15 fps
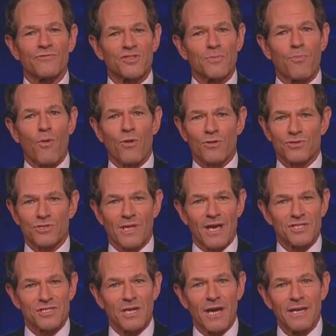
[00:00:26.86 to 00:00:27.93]
of supporters
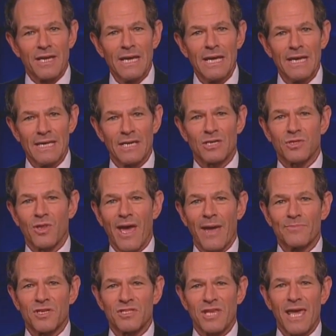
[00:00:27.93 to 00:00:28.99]
last night, he
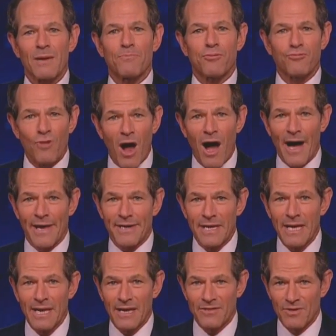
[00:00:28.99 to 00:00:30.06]
claimed to take pride
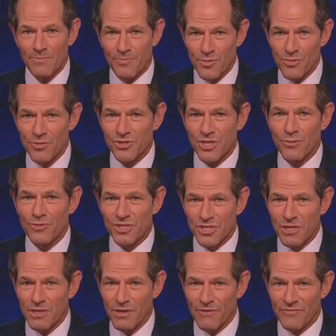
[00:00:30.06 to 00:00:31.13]
in the boos he
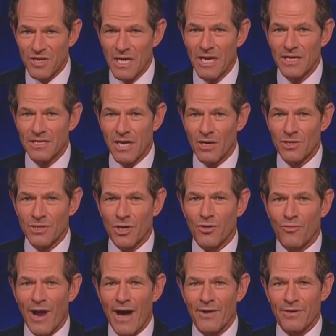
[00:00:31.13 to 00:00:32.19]
received, telling the
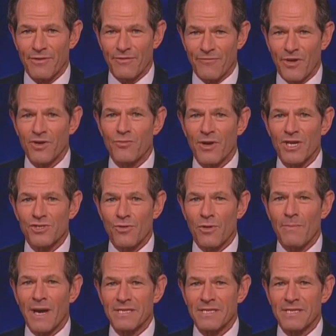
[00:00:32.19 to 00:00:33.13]
crowd at a fundraiser in